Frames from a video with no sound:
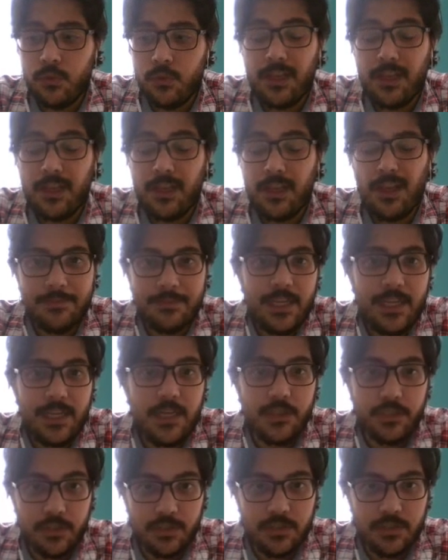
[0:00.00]
make a lot
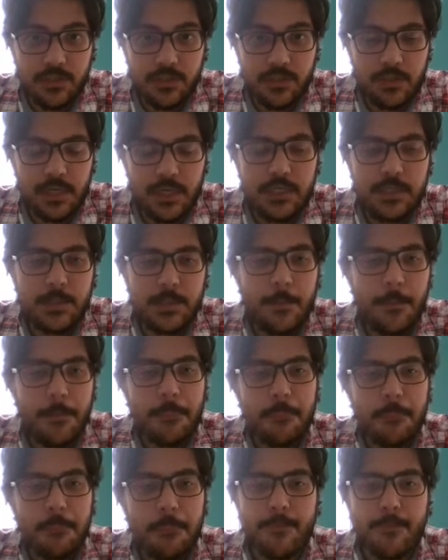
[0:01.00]
of adaptations,
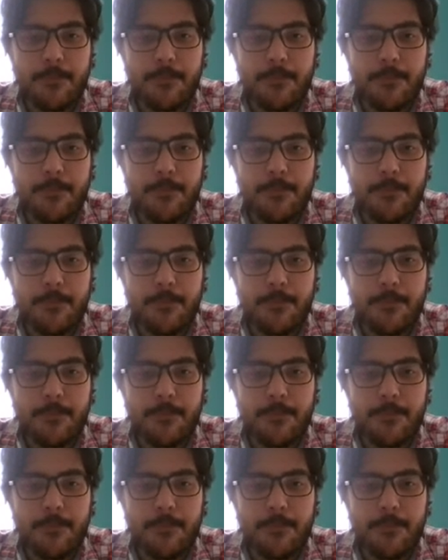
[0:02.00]
right?